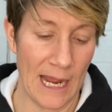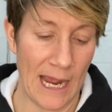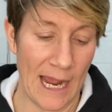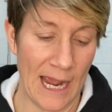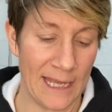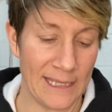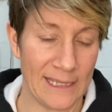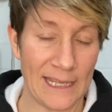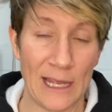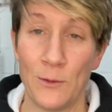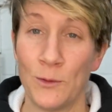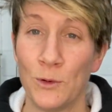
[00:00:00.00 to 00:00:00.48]

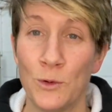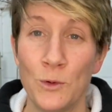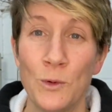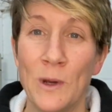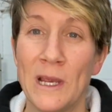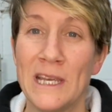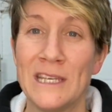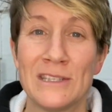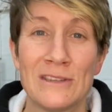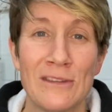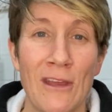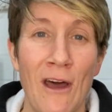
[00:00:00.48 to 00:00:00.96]
And they would
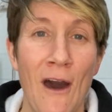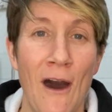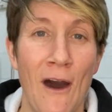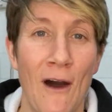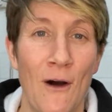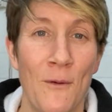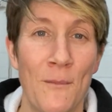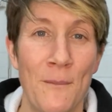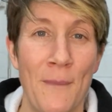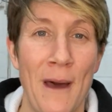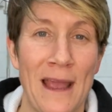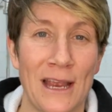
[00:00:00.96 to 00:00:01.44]
always start
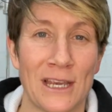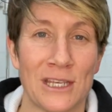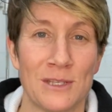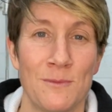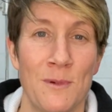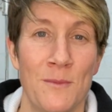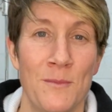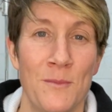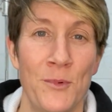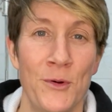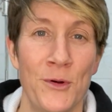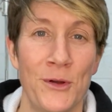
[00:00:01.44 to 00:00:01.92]
on
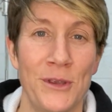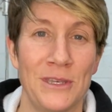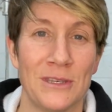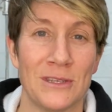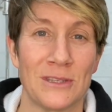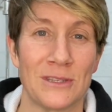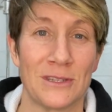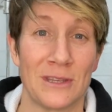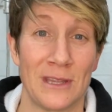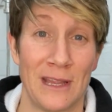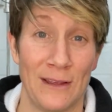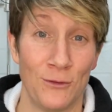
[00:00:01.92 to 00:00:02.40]
maximum points.
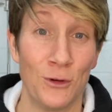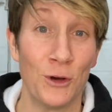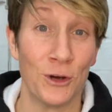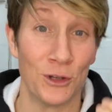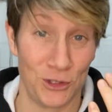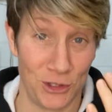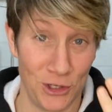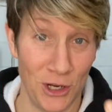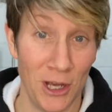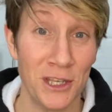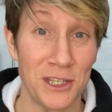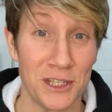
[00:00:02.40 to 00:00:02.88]
So they've got a
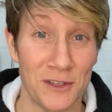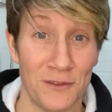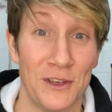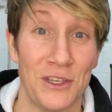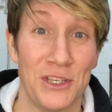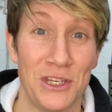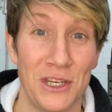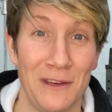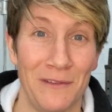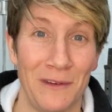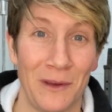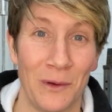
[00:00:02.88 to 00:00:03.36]
chance of
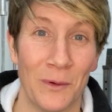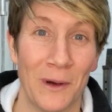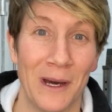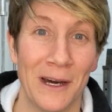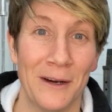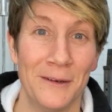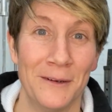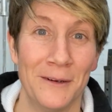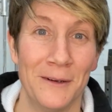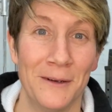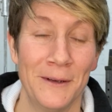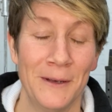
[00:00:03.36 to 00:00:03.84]
achieving
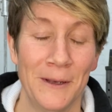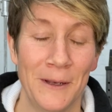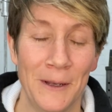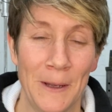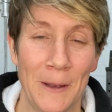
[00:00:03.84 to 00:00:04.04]
well.